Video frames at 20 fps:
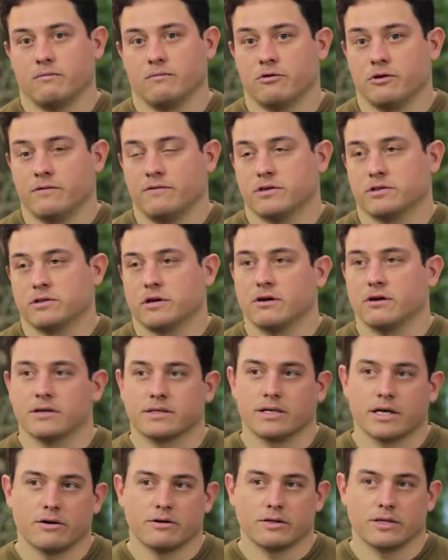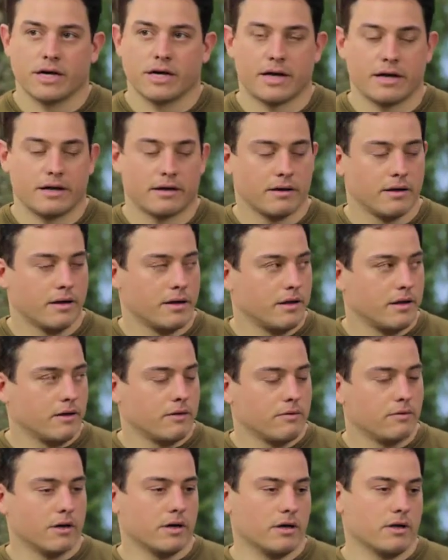previous garden towers had.
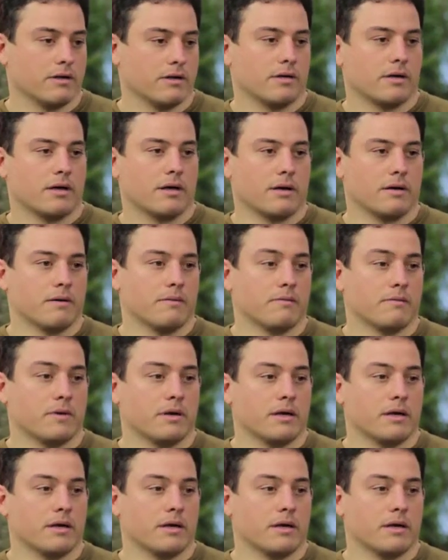Well,